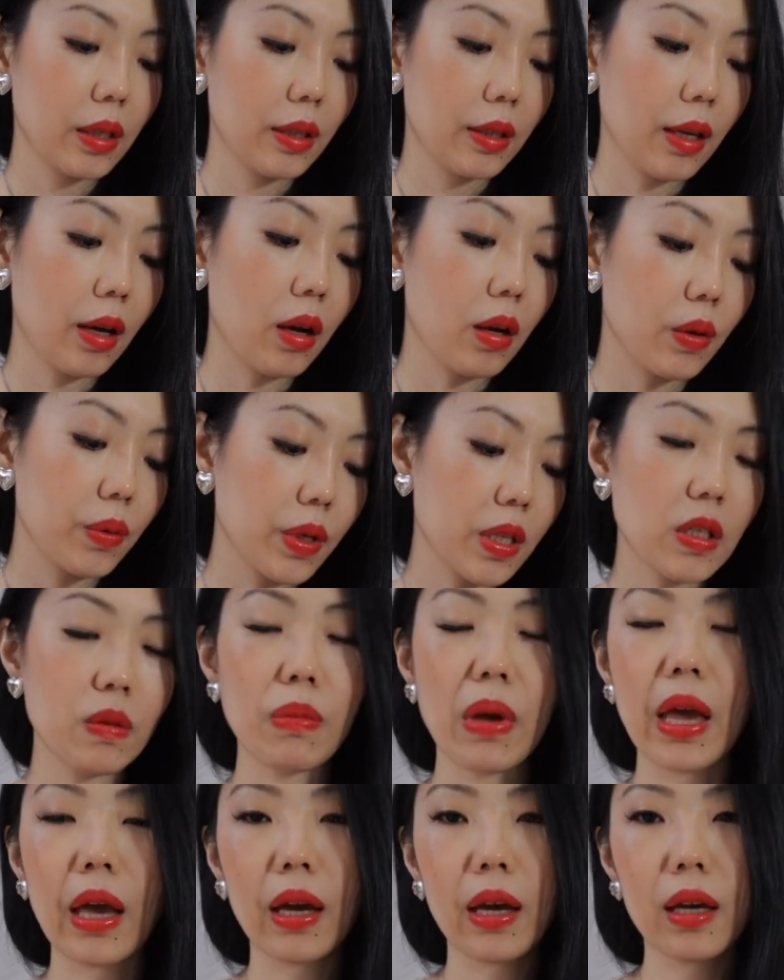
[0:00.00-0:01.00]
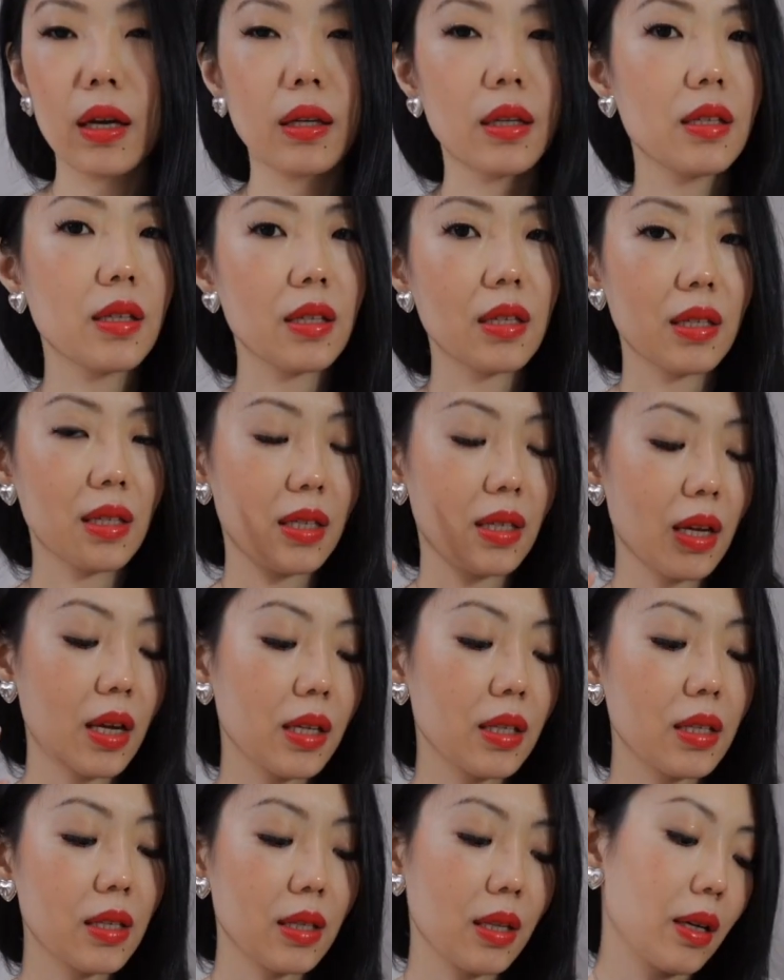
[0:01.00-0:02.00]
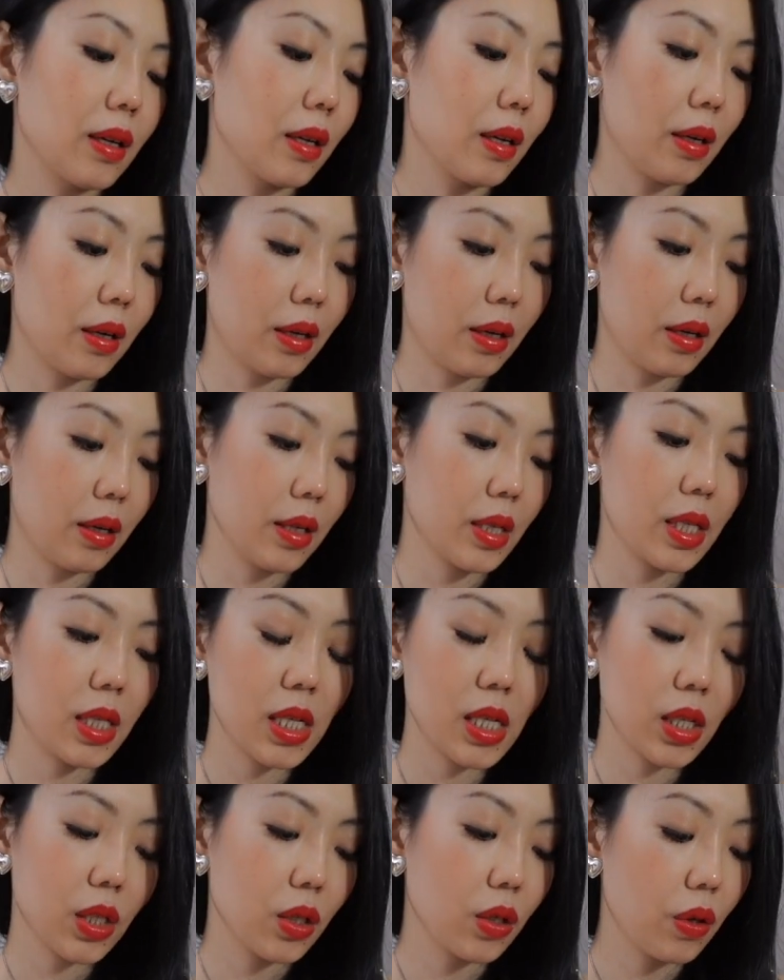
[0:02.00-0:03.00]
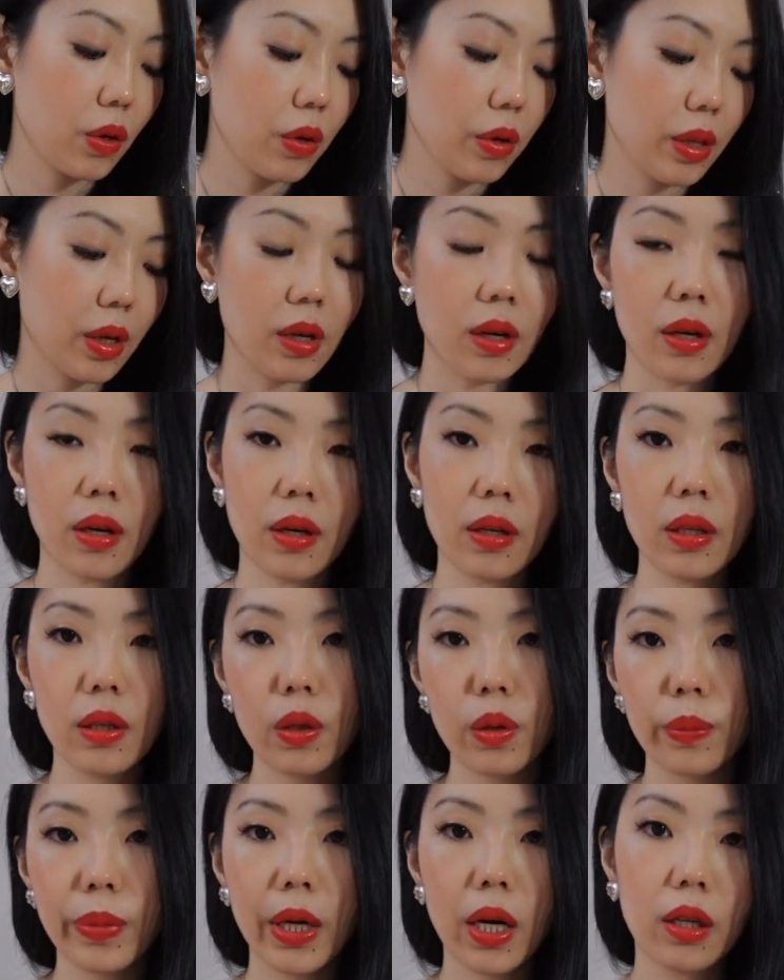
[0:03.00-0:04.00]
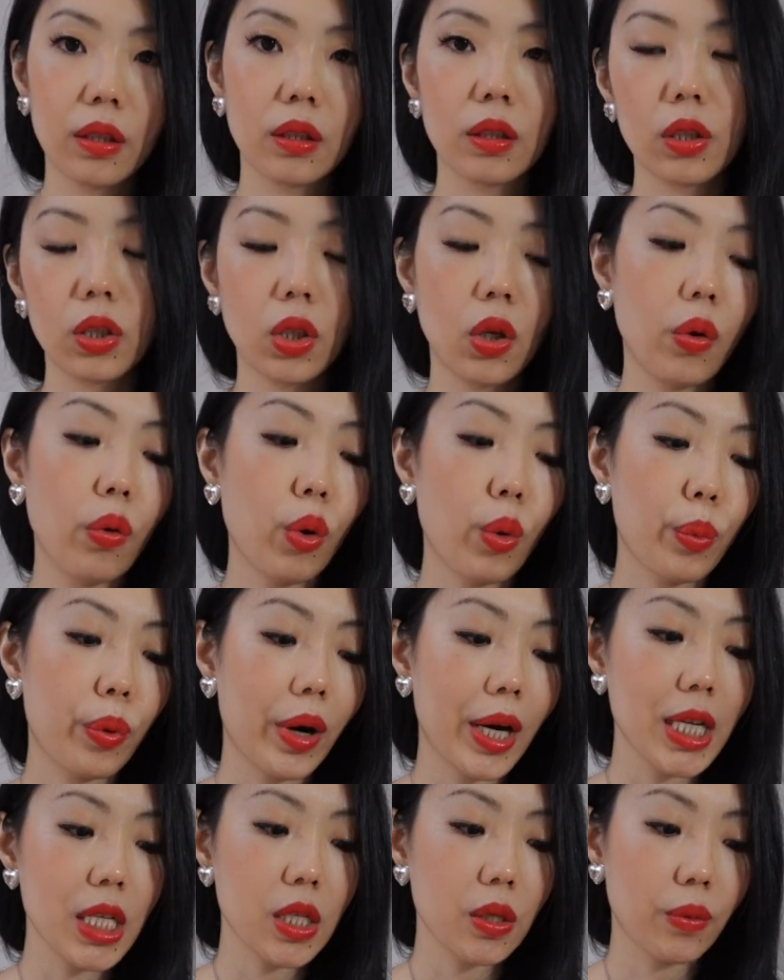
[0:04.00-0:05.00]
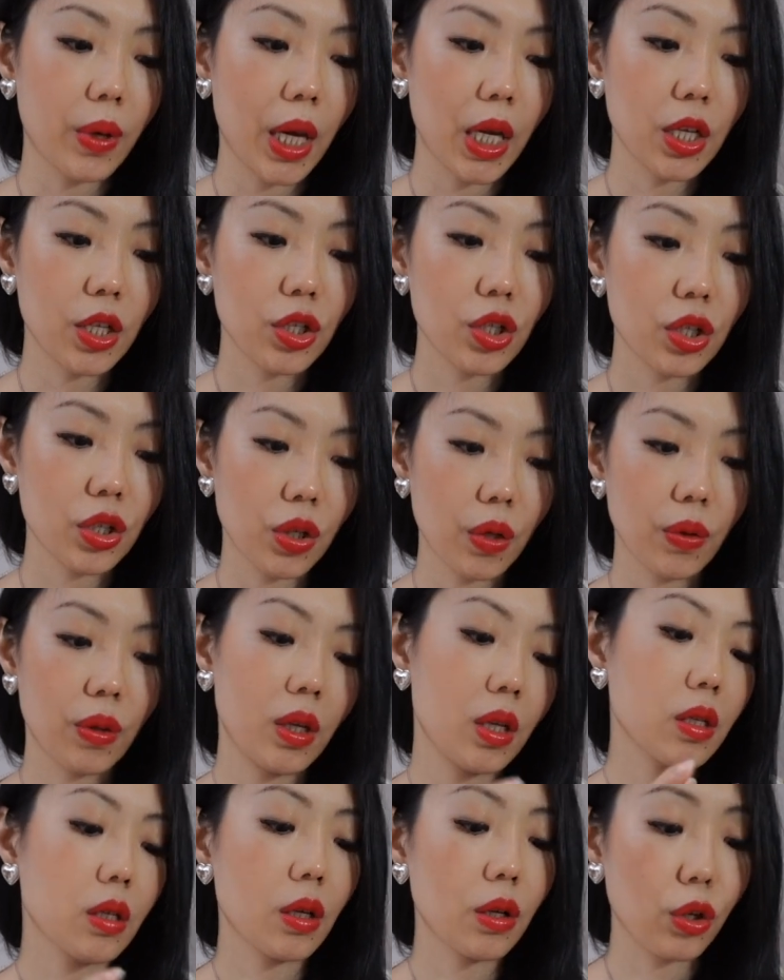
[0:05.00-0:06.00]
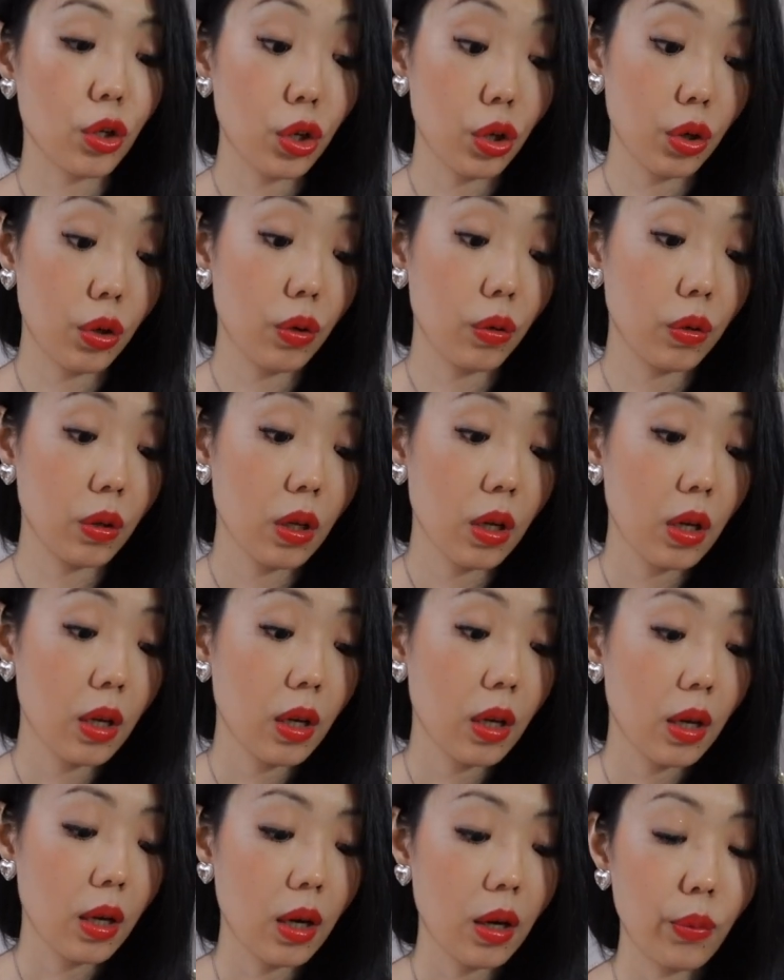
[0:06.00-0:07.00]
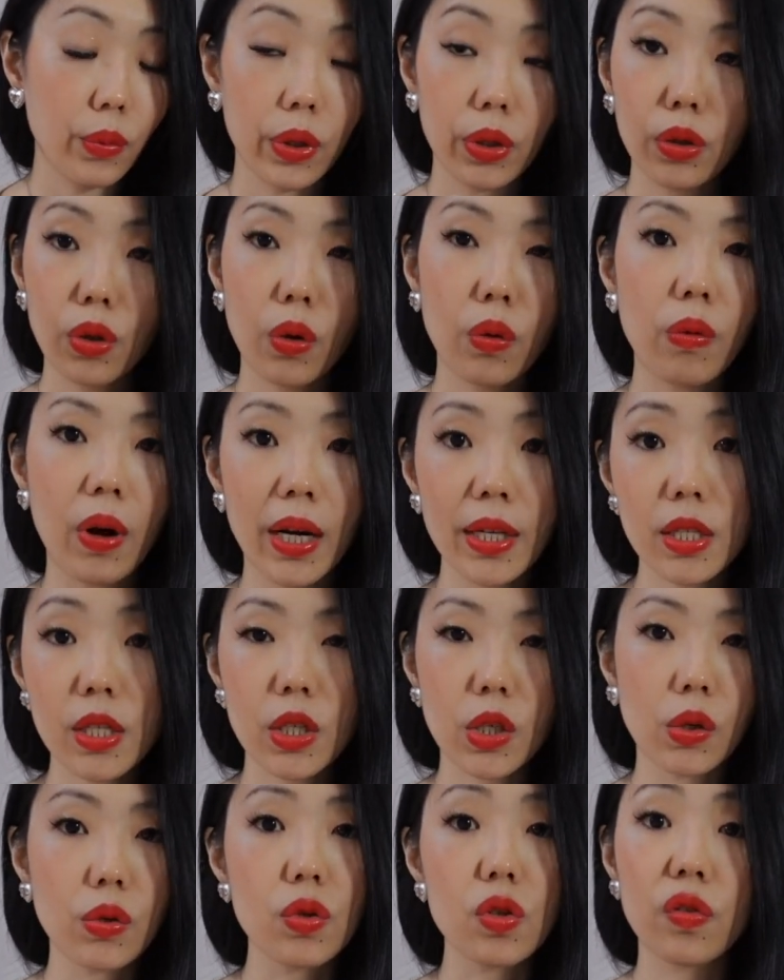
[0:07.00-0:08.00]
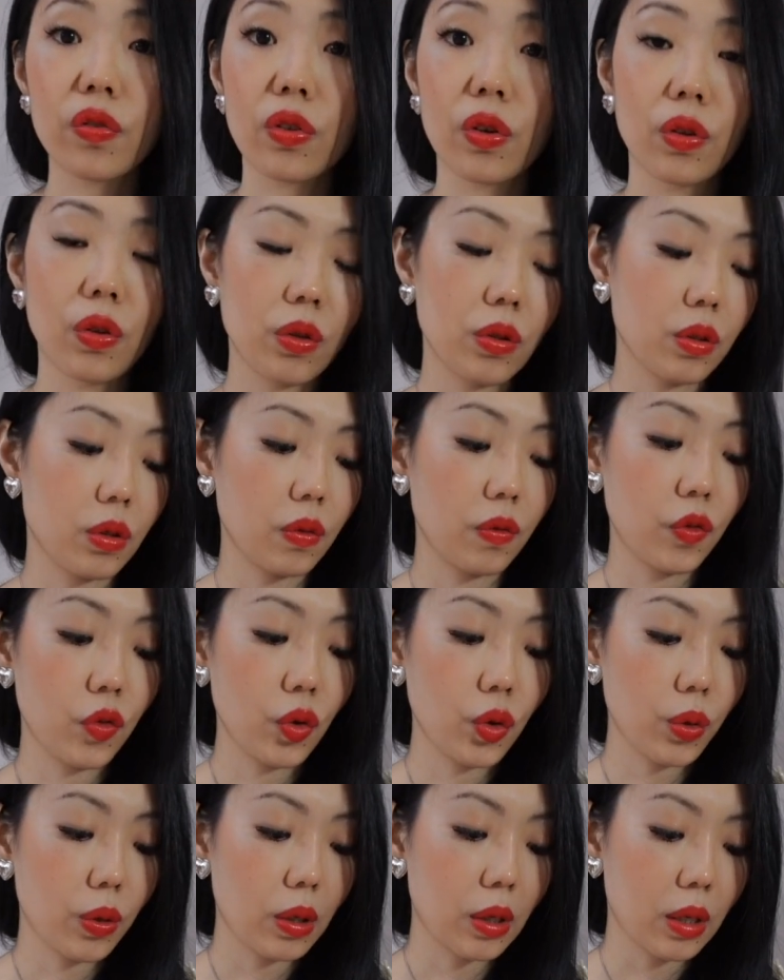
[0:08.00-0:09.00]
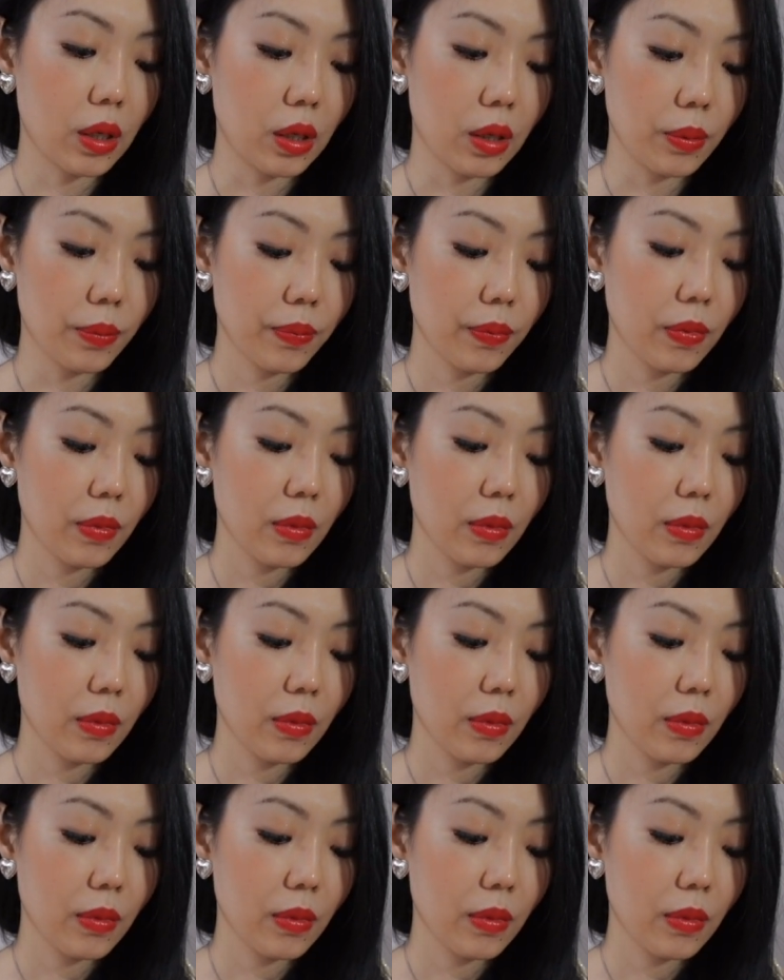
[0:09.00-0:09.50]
They always make studs that are seasonal, that are a little bit on the lower price range. So these are cute uh, with no rhinestones for those of you who are